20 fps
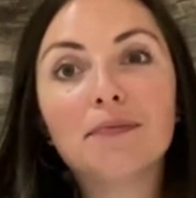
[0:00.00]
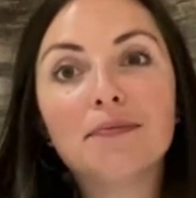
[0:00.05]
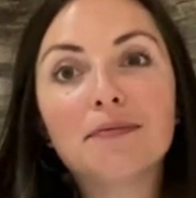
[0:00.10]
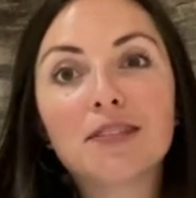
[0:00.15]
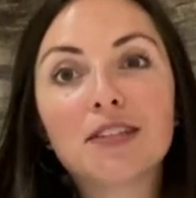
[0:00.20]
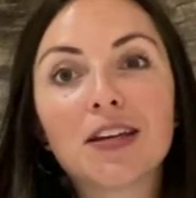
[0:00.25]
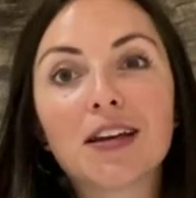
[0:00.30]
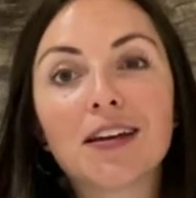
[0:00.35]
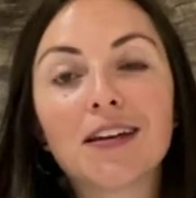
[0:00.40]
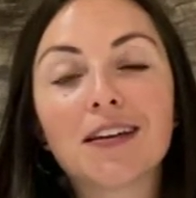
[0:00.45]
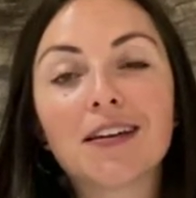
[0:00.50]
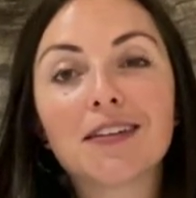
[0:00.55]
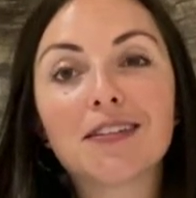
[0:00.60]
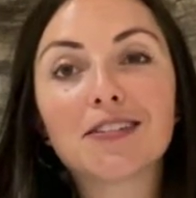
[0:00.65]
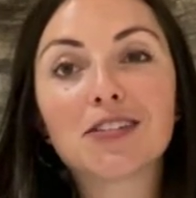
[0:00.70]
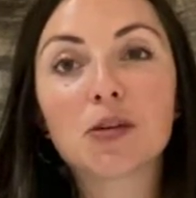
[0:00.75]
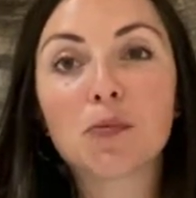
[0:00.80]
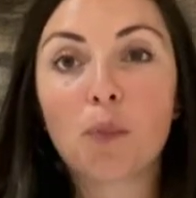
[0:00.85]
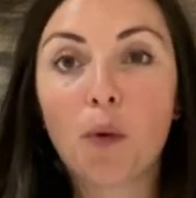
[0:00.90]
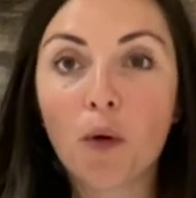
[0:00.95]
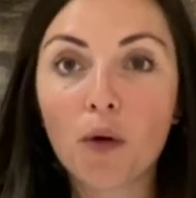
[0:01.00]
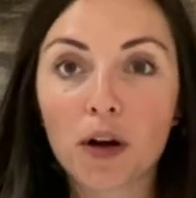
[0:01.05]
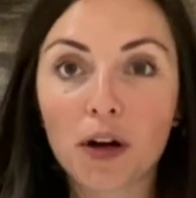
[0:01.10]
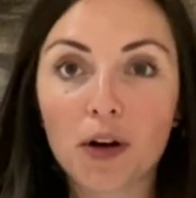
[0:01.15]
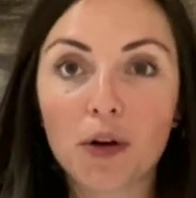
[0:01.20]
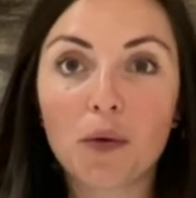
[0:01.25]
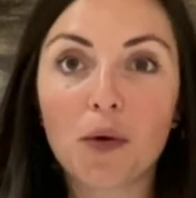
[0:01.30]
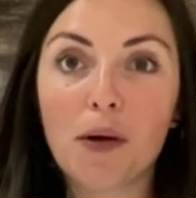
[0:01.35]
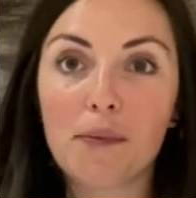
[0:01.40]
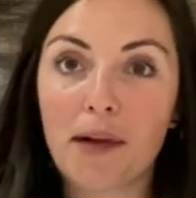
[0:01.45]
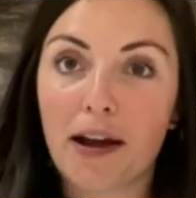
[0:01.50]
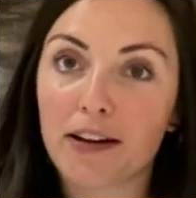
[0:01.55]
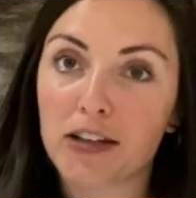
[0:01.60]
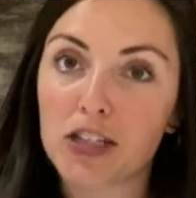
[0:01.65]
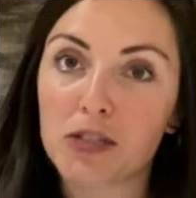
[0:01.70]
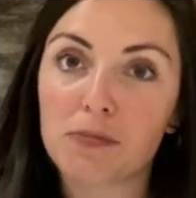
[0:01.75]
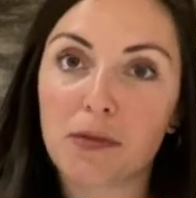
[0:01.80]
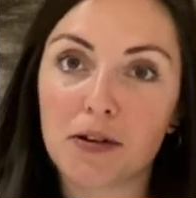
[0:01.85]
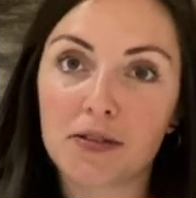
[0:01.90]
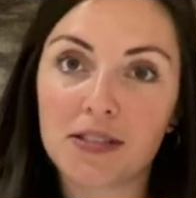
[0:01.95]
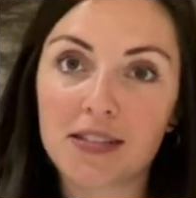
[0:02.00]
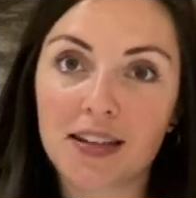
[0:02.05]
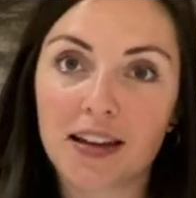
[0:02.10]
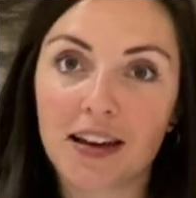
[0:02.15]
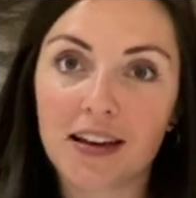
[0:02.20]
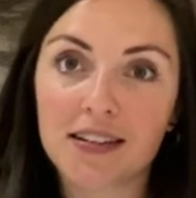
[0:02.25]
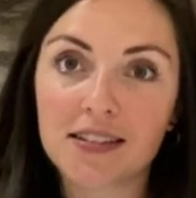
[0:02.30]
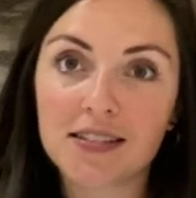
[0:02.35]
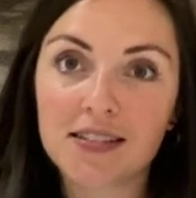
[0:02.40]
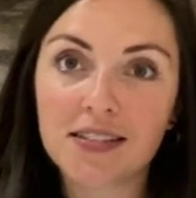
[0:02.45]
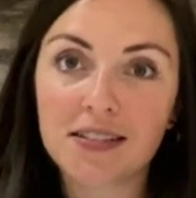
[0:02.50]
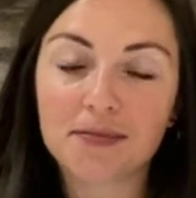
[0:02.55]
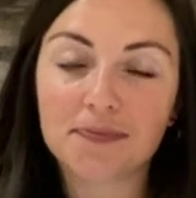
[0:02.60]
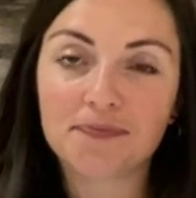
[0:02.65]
to support what matters most to us.